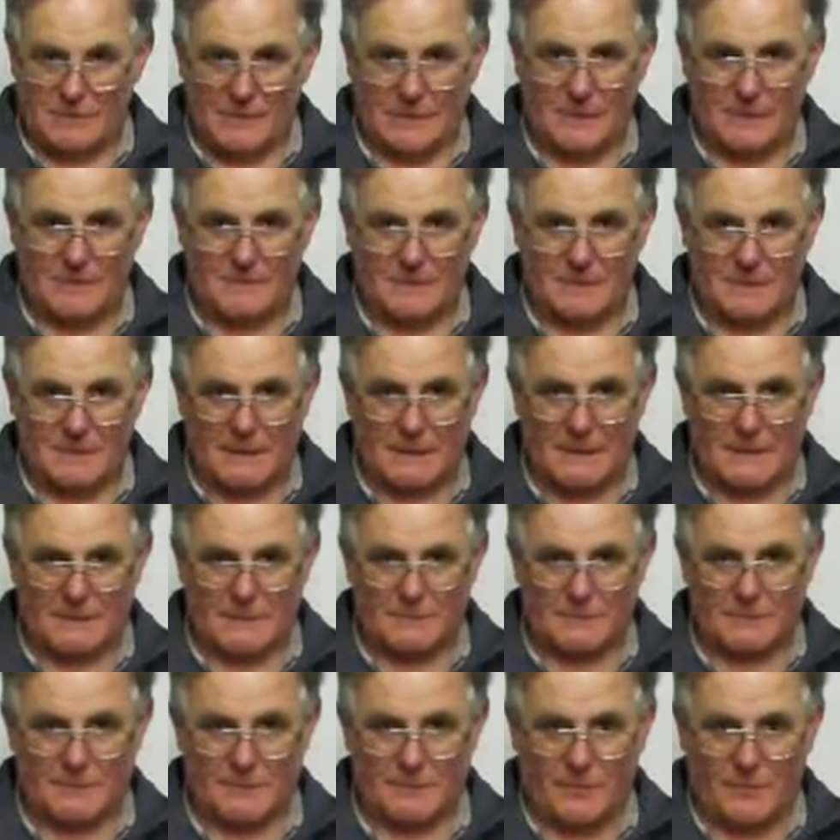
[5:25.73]
time to get
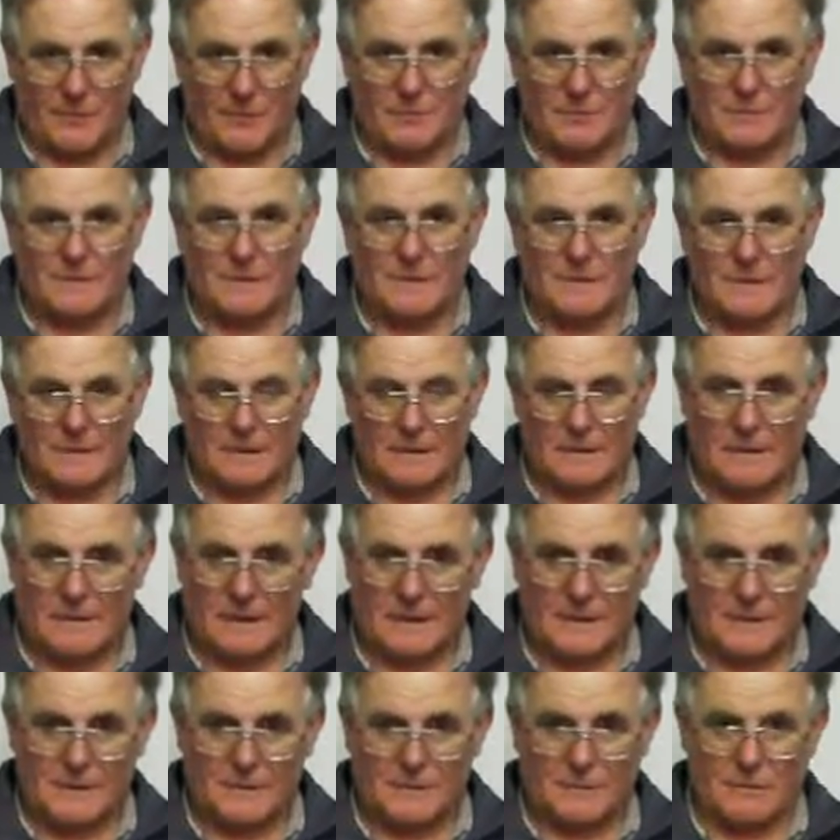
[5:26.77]
to a phone or
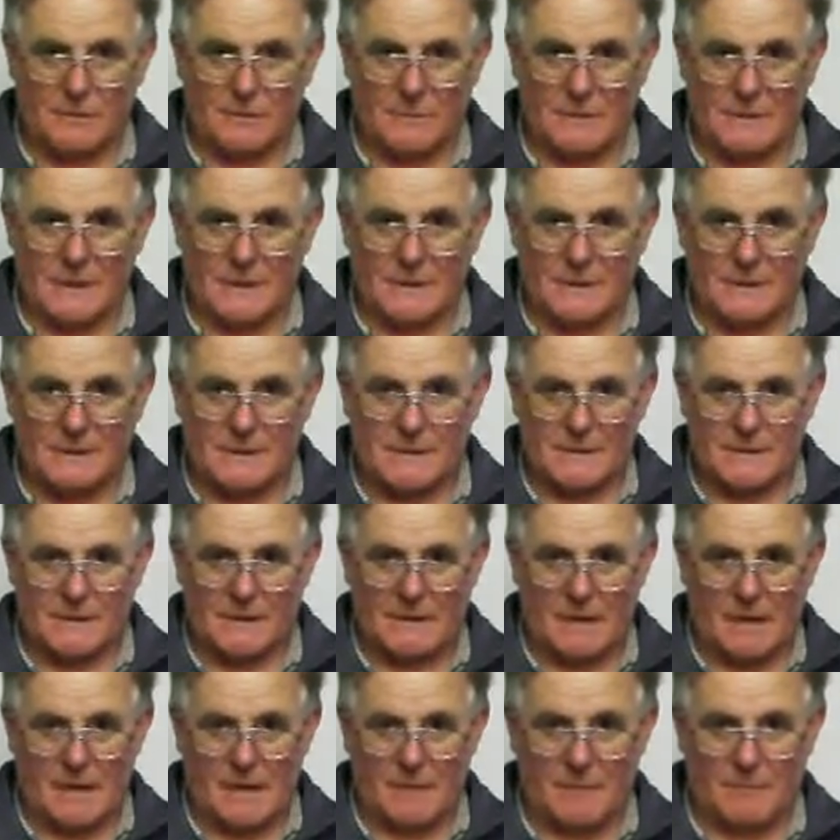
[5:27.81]
hit your emergency
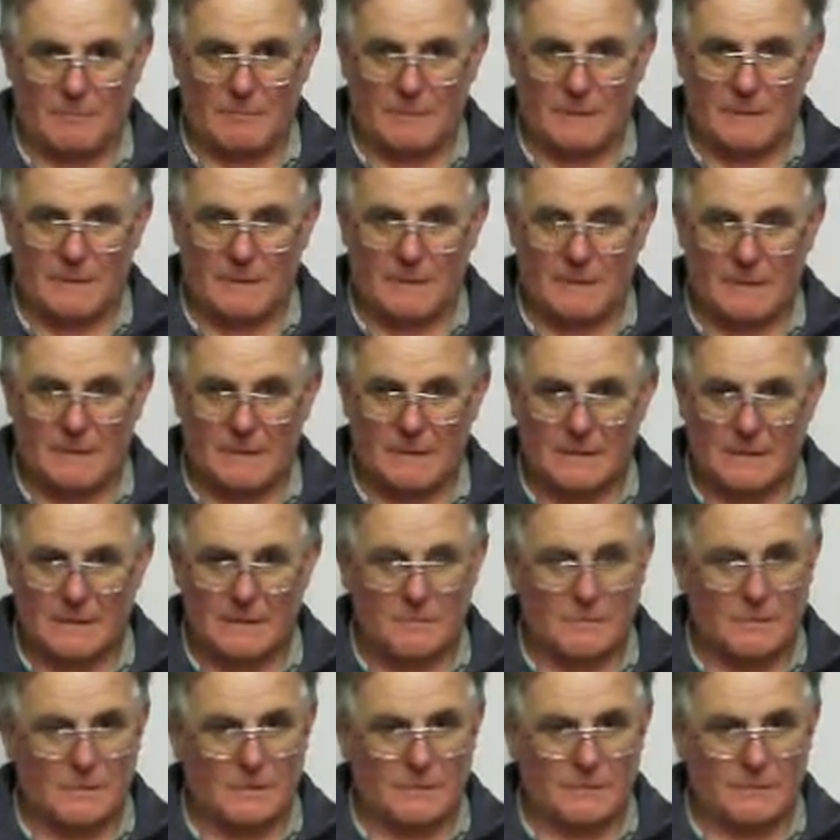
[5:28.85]
alarm.
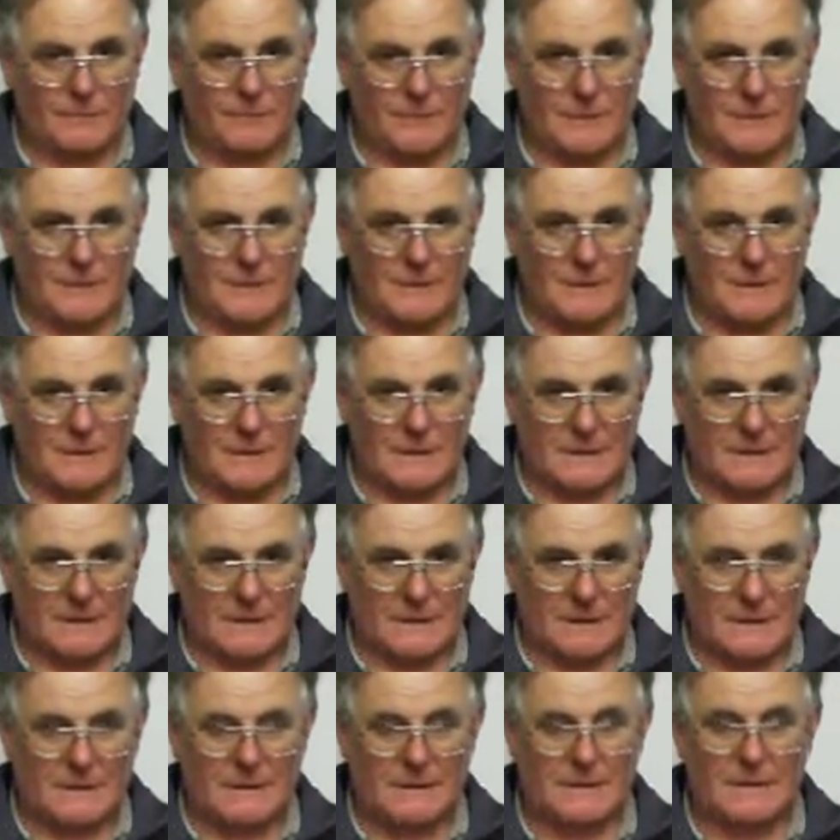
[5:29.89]
But
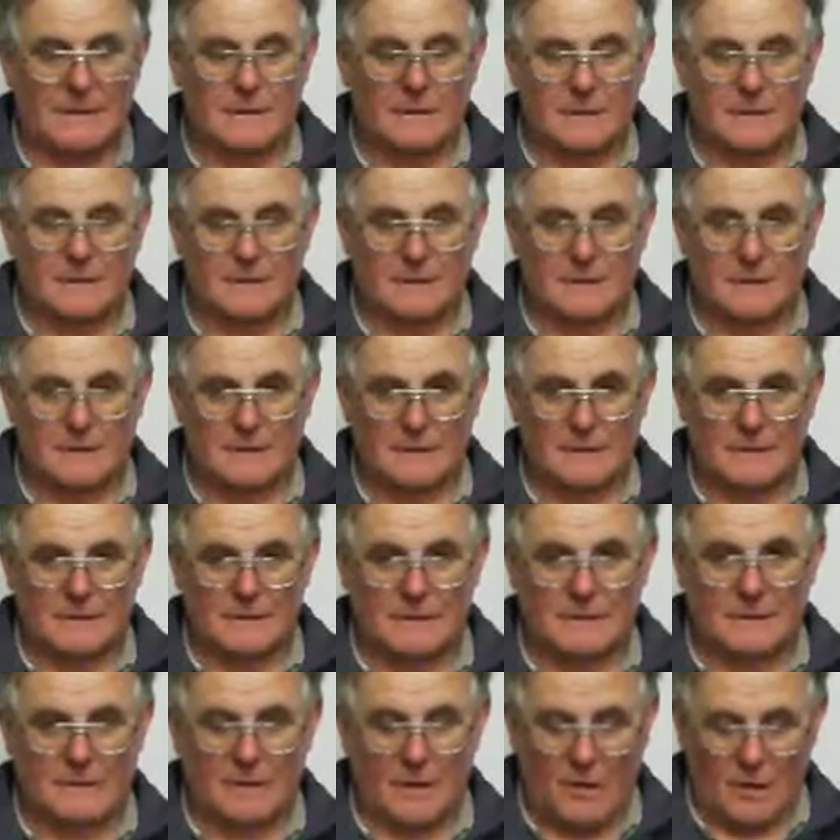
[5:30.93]
unfortunately,
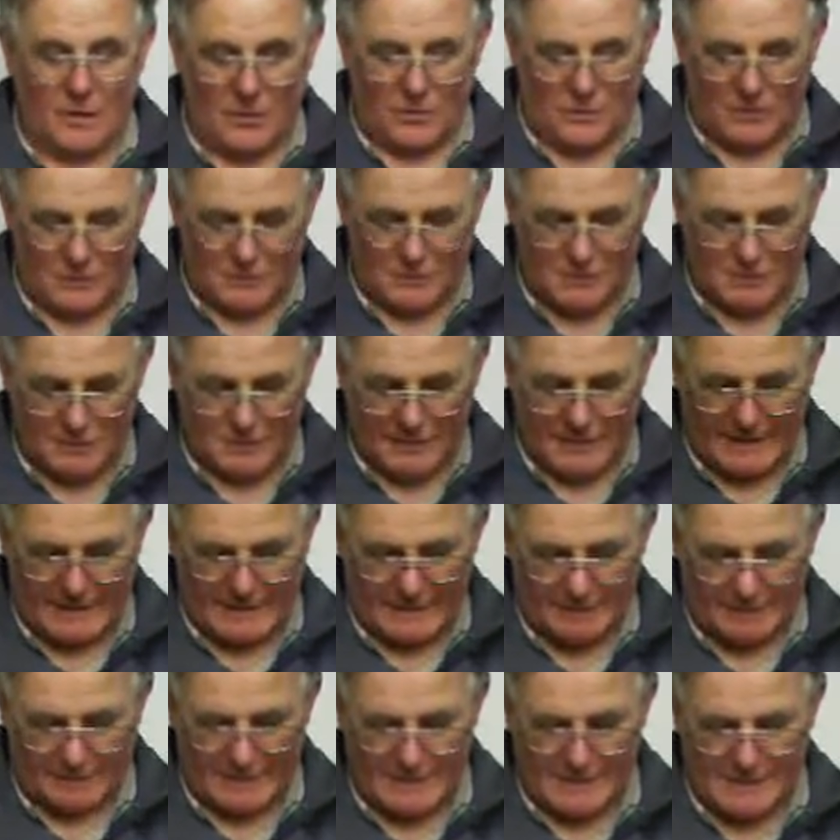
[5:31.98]
the whole strength
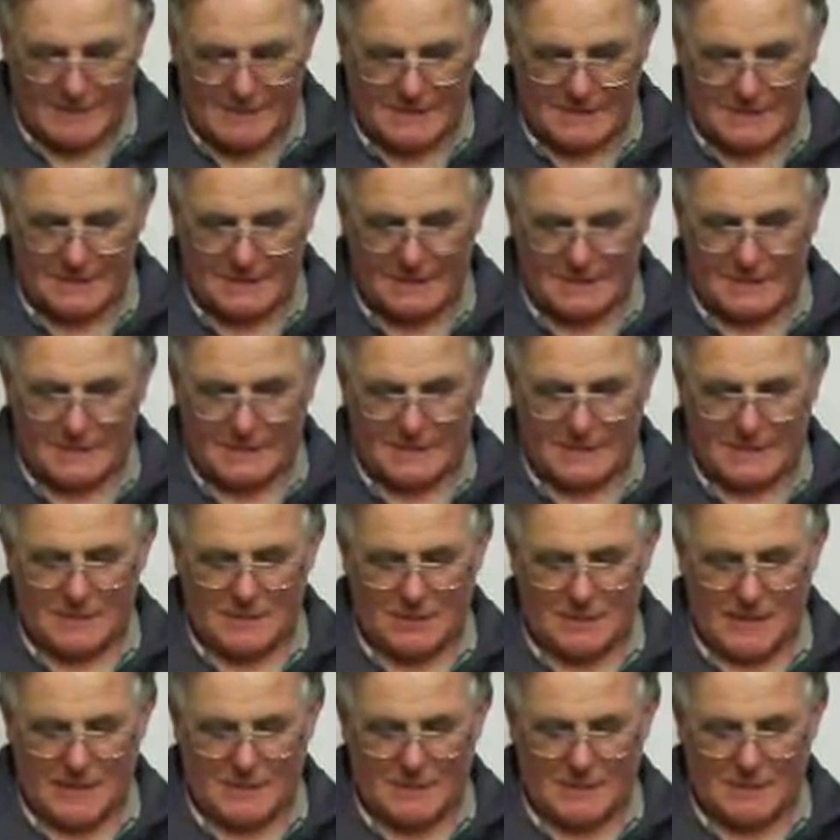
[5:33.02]
of this
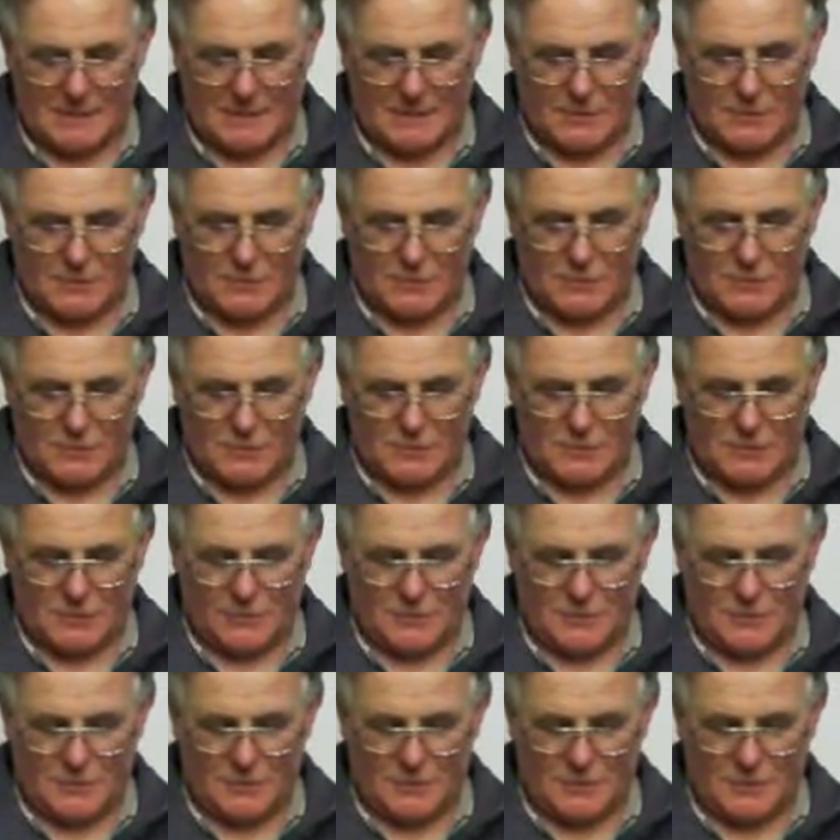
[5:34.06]
depends on 2
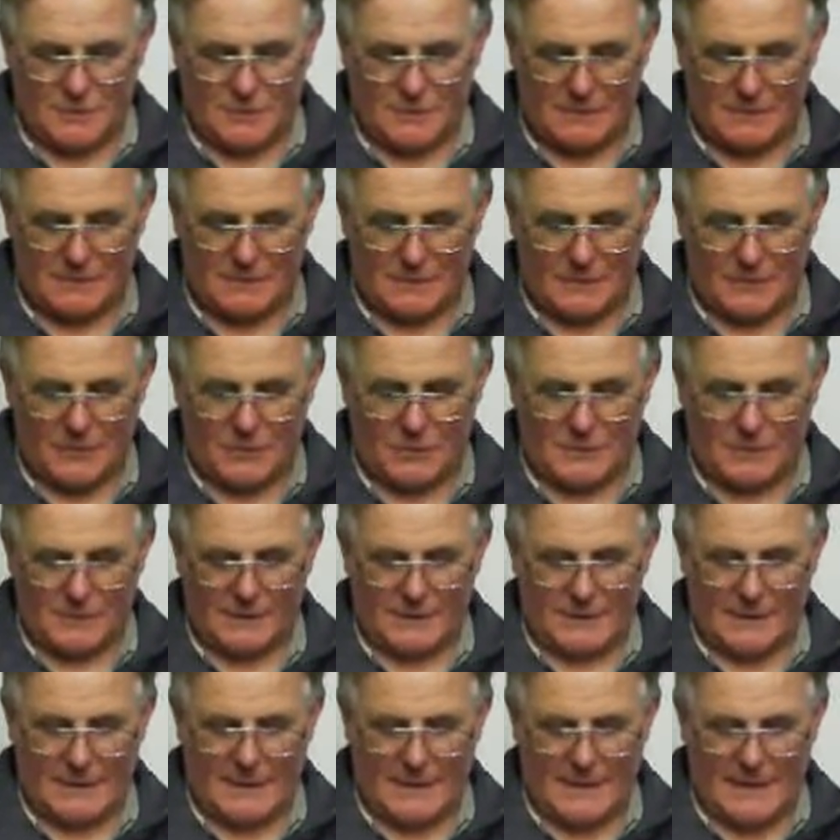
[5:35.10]
screws
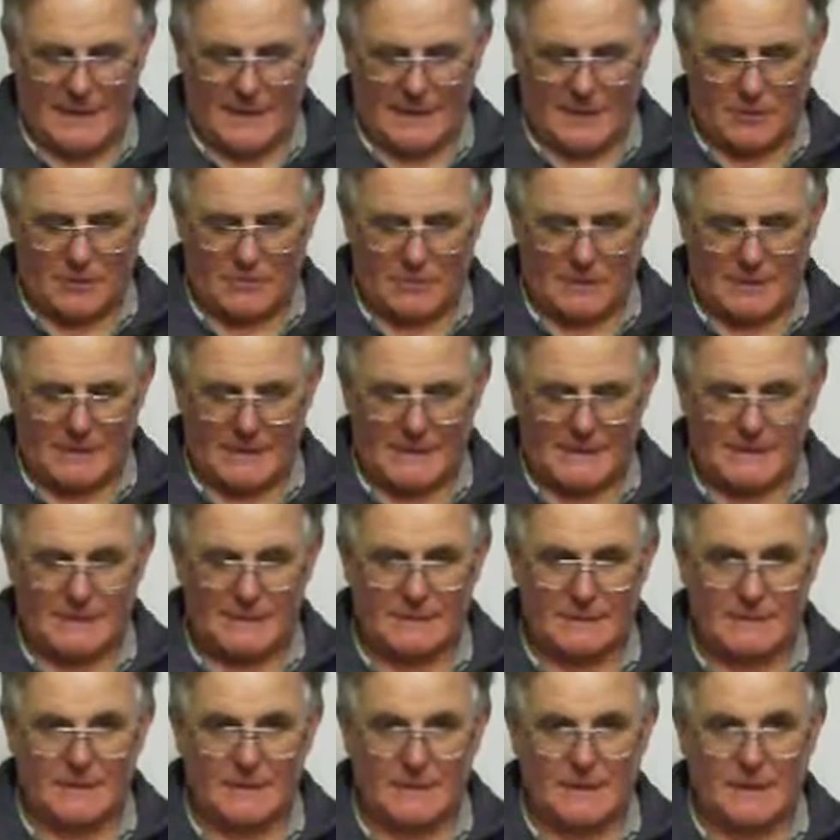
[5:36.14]
holding the anchor plate
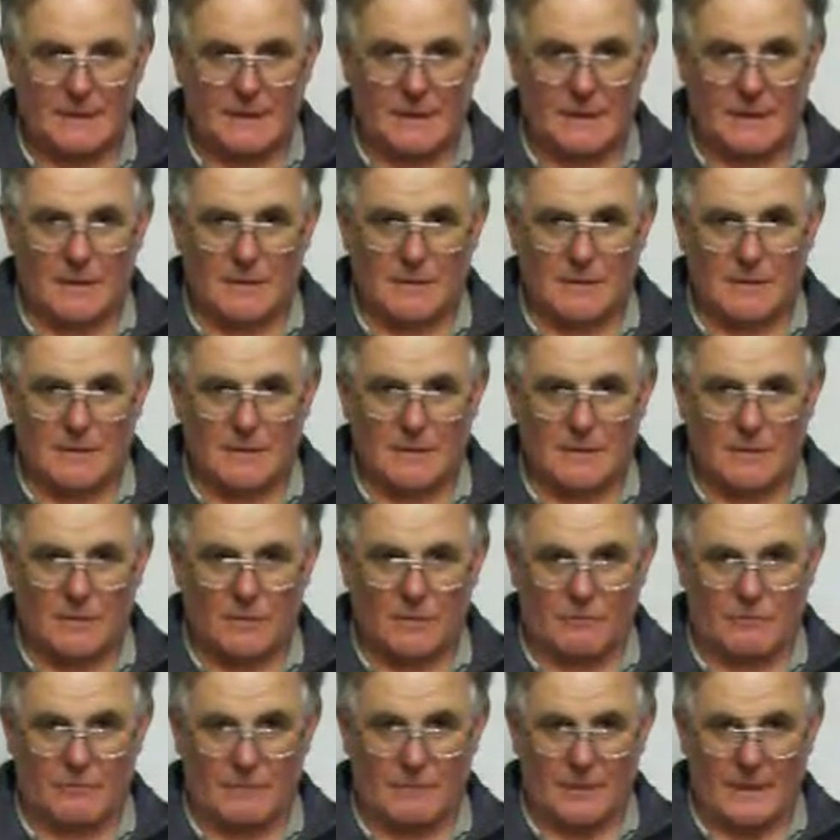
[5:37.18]
onto the
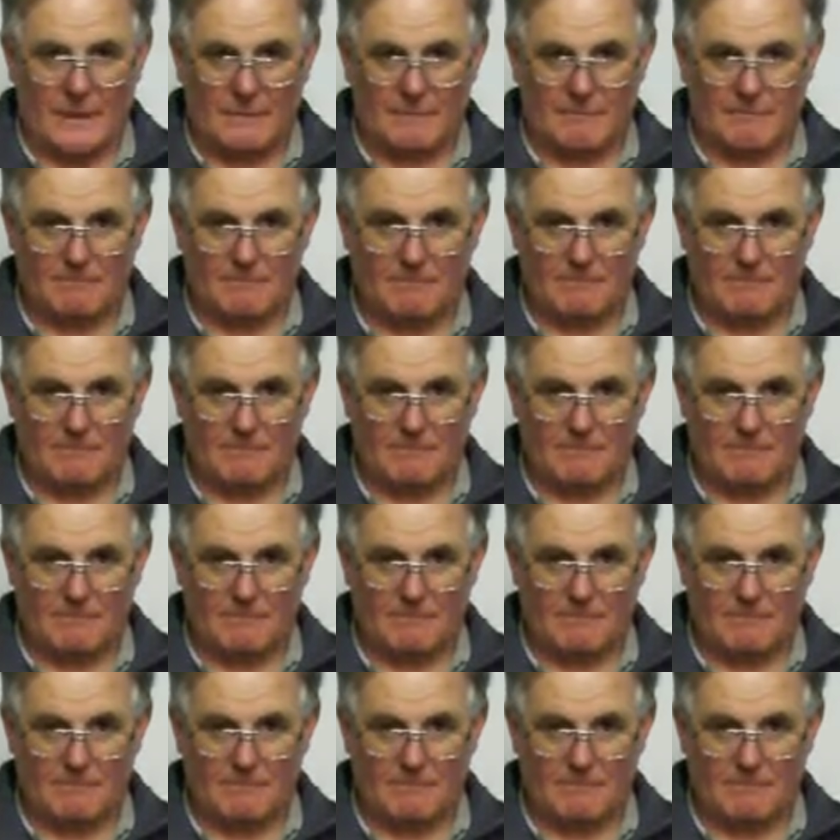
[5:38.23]
door frame,